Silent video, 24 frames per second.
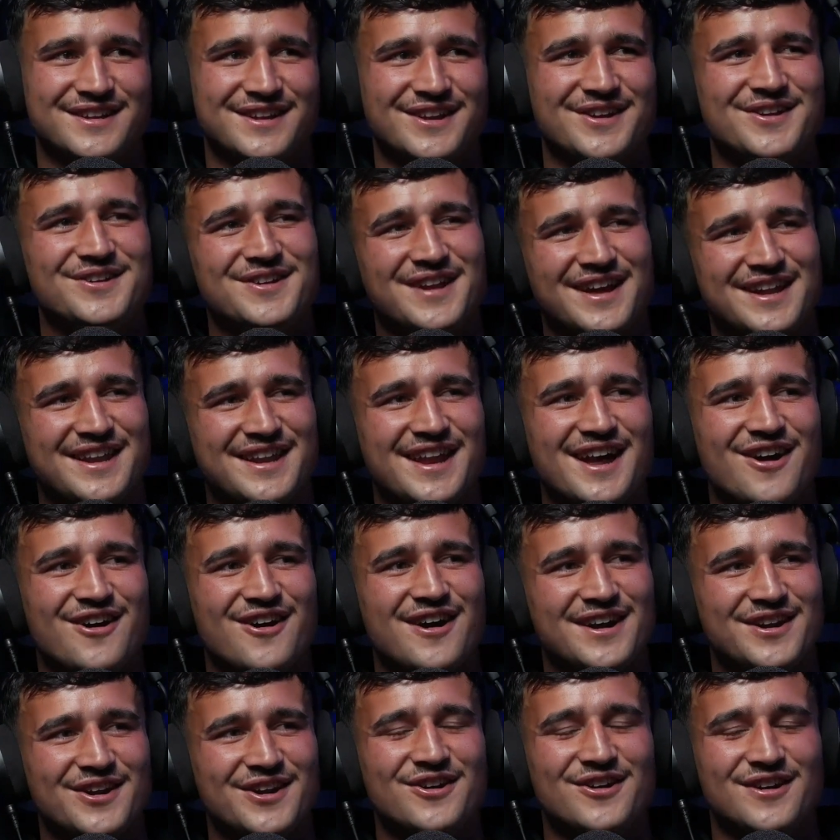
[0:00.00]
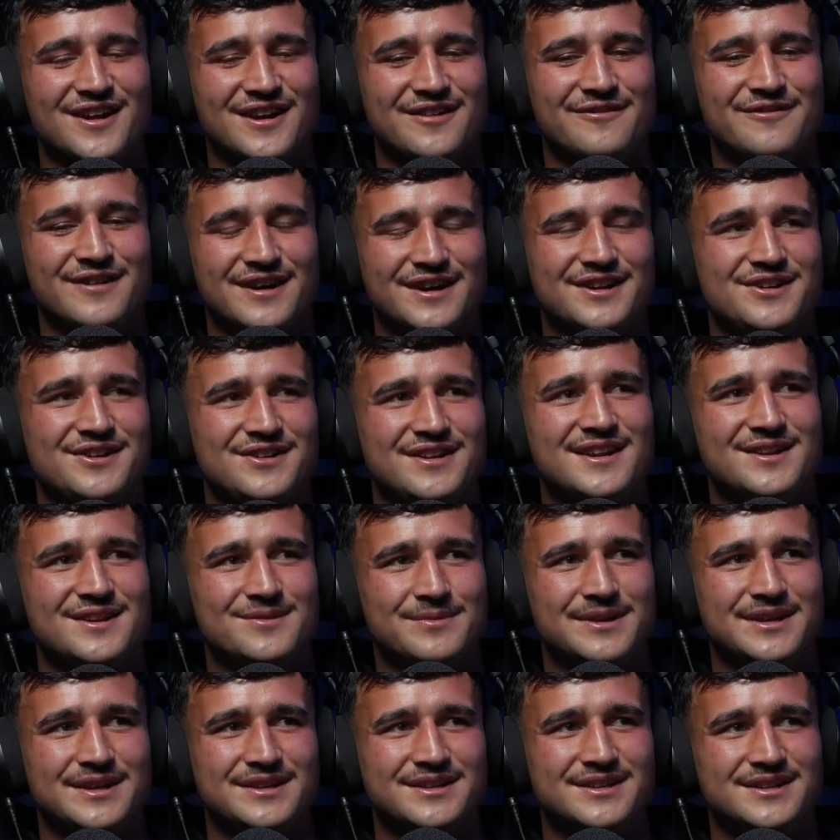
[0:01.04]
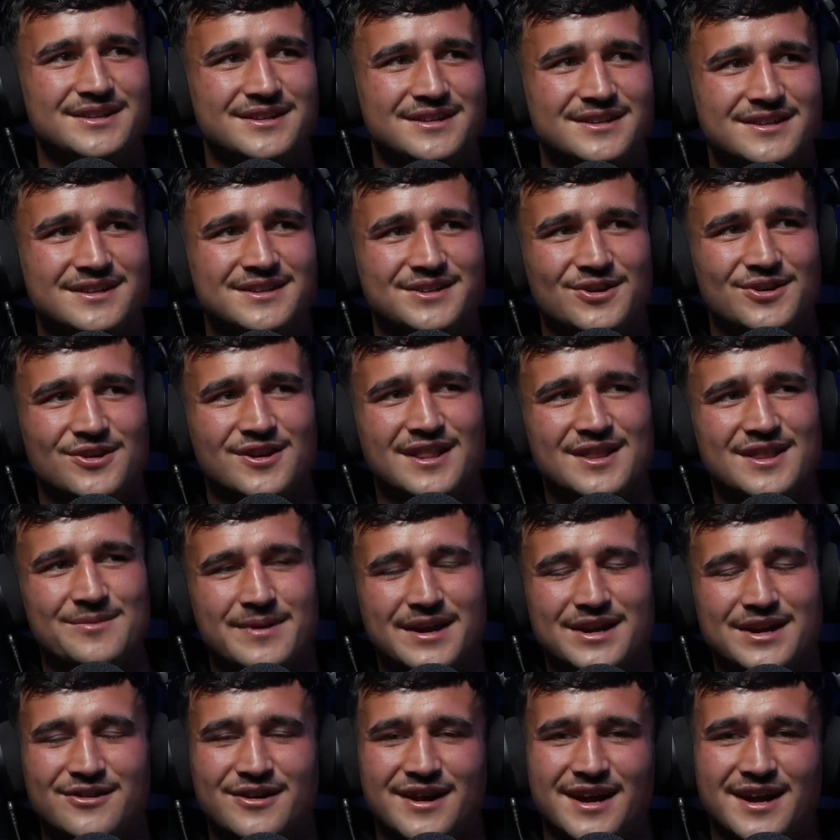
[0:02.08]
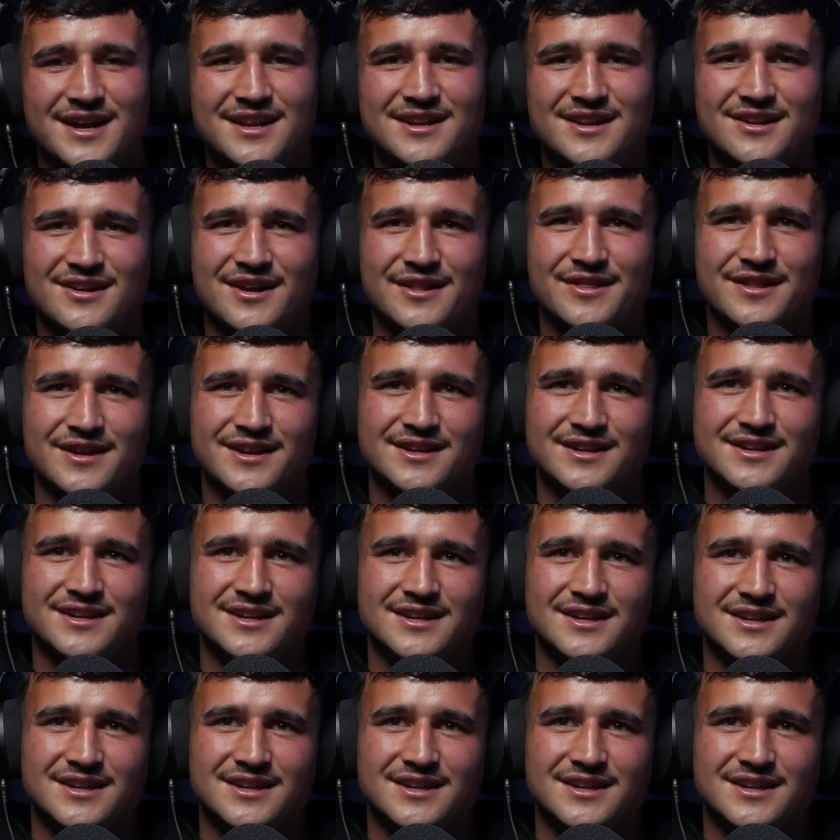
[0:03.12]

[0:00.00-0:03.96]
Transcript: like now I know like you need to be not like the back of your hand. And I think